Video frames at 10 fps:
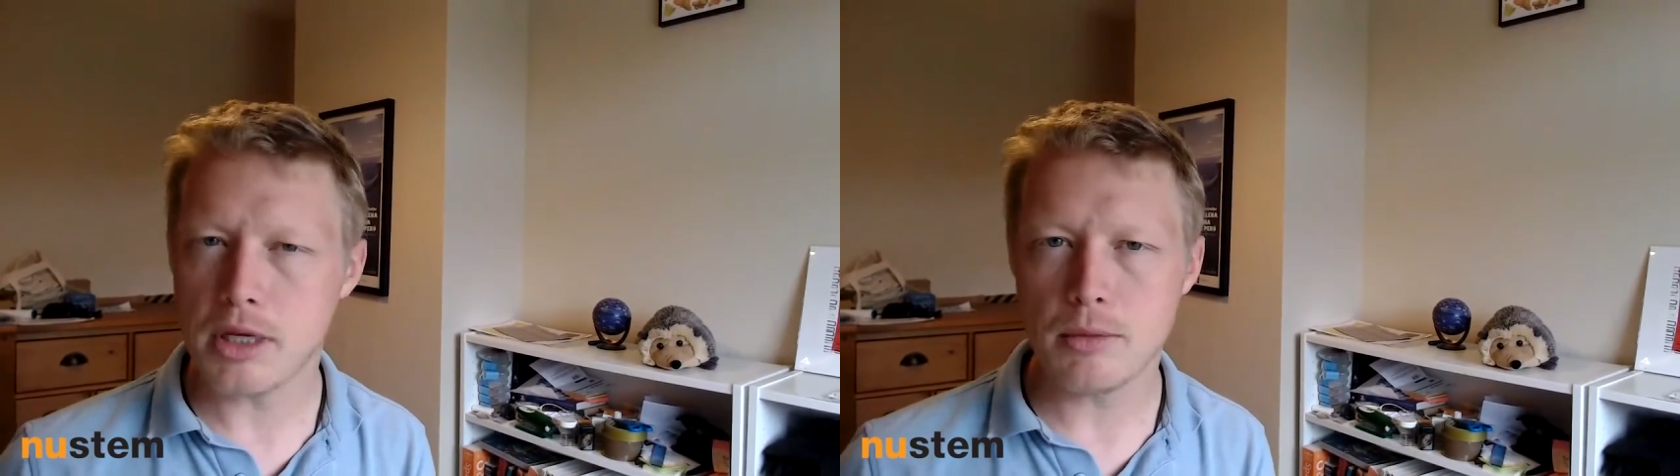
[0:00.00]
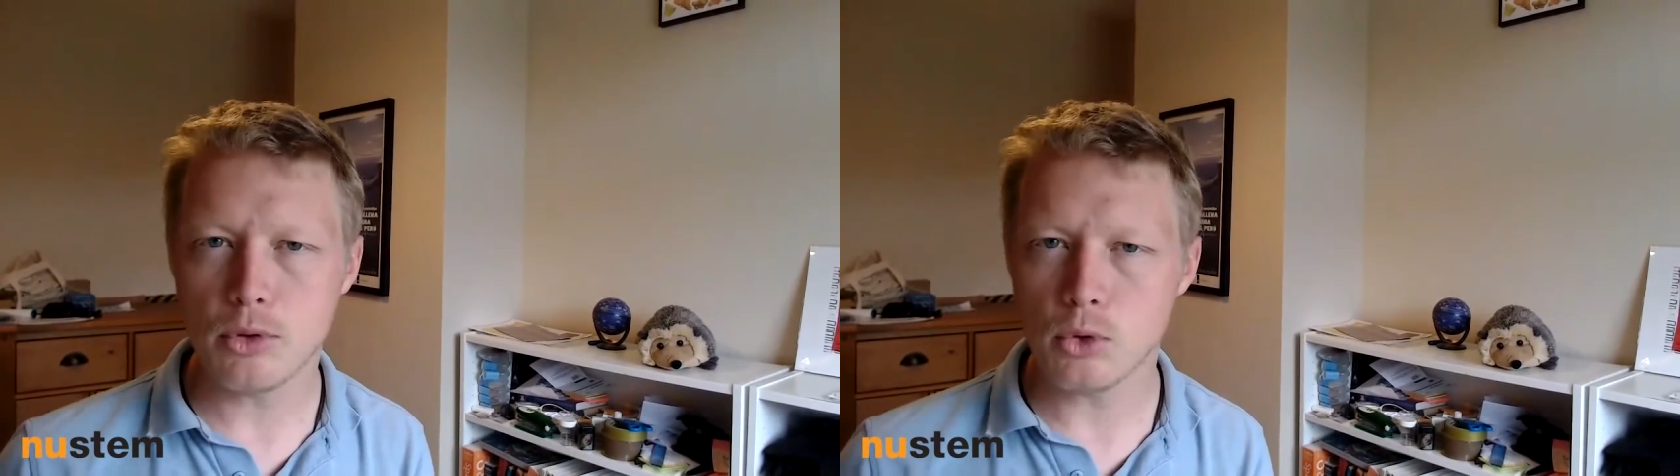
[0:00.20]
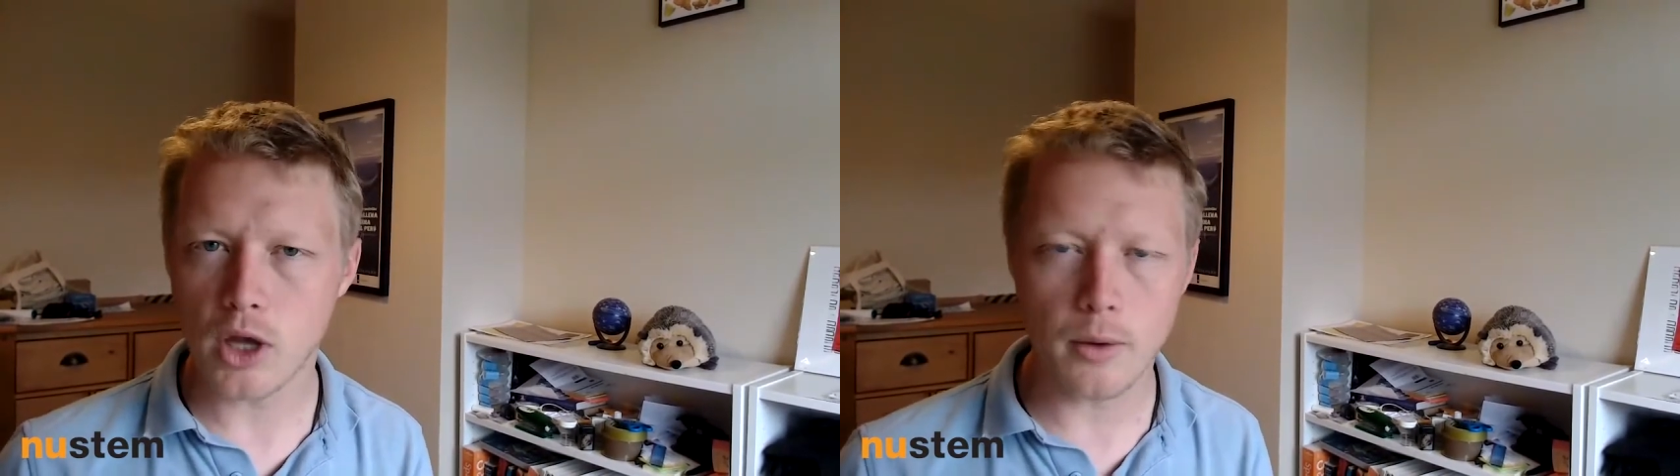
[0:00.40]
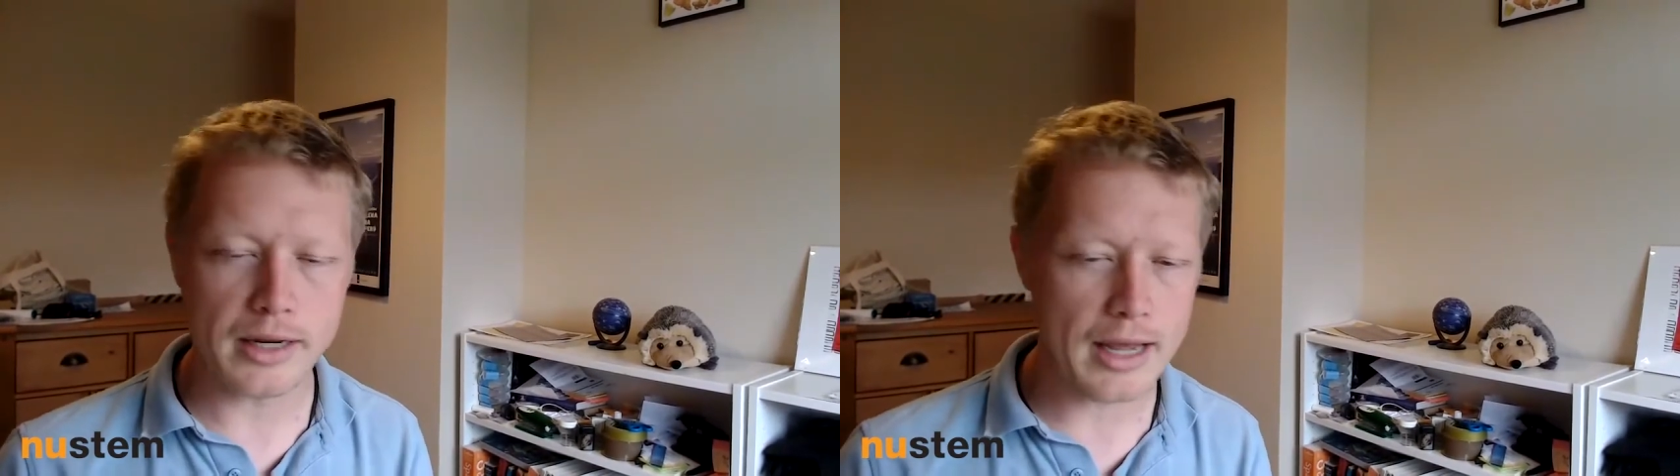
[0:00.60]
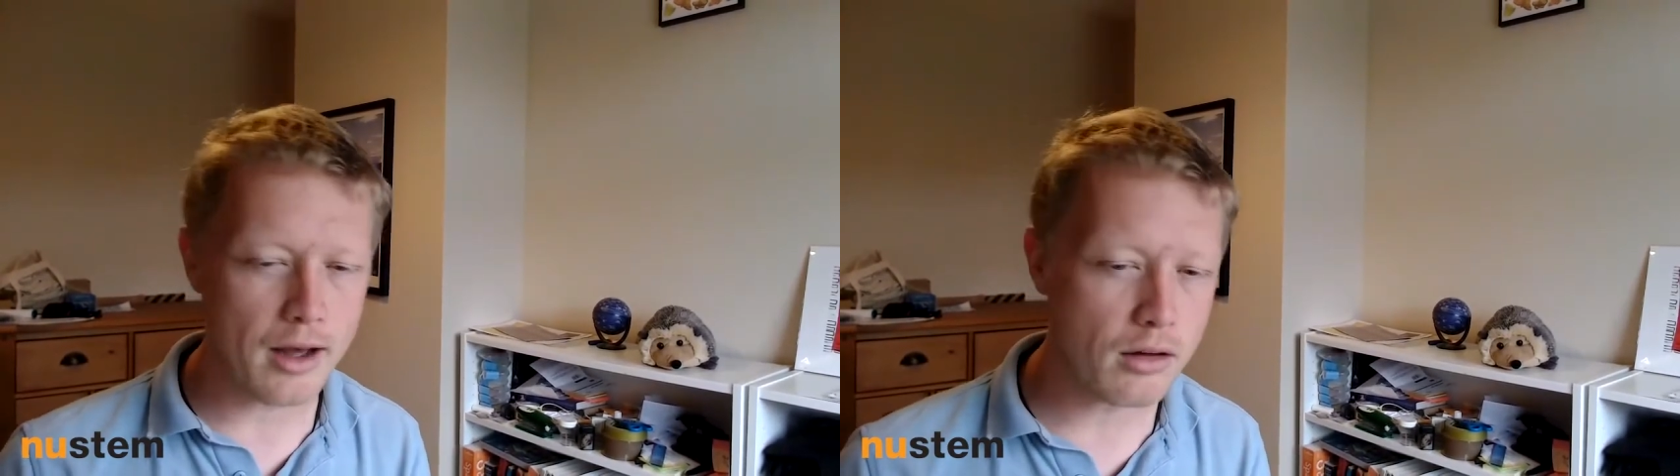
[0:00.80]
people
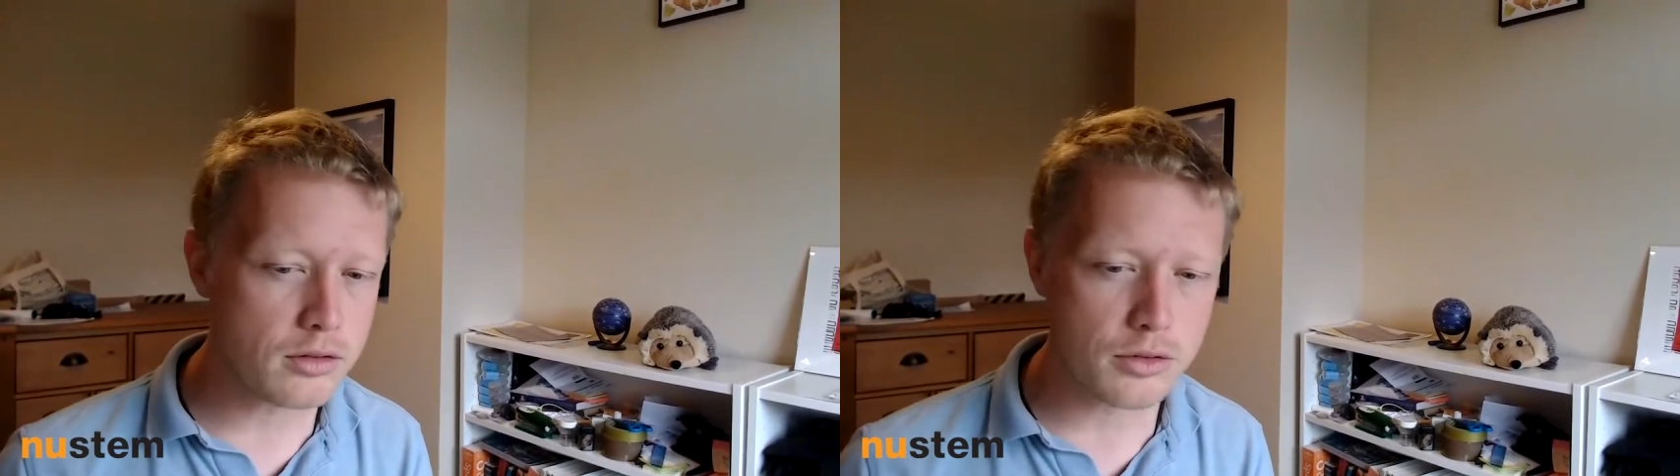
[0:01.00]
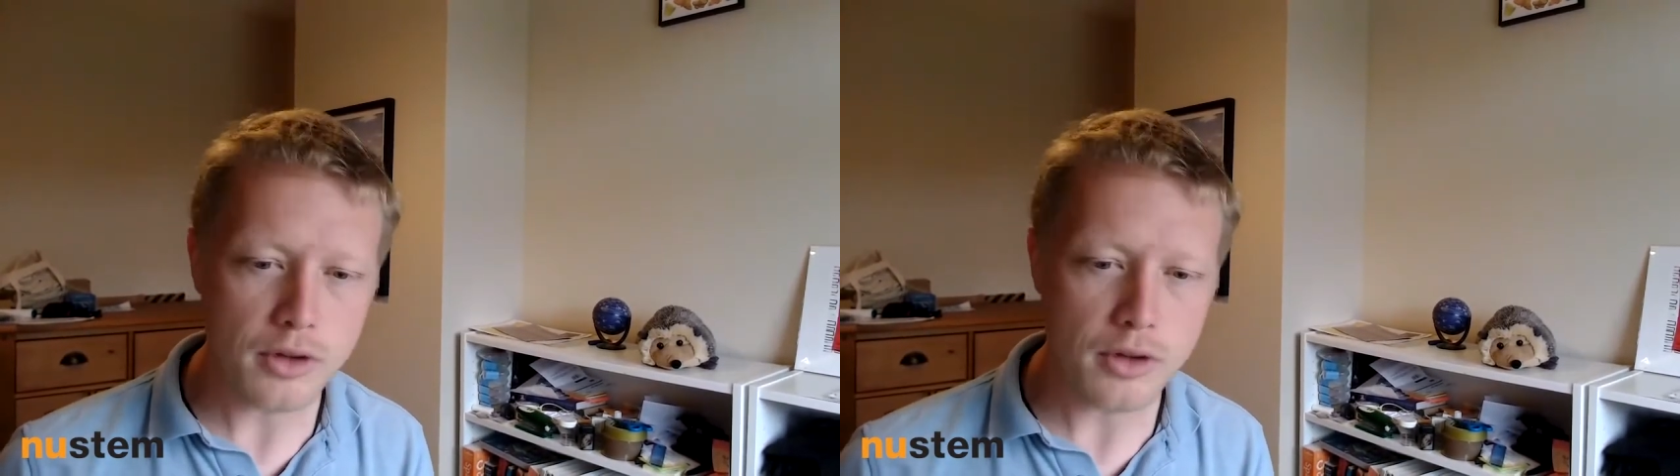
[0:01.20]
going out,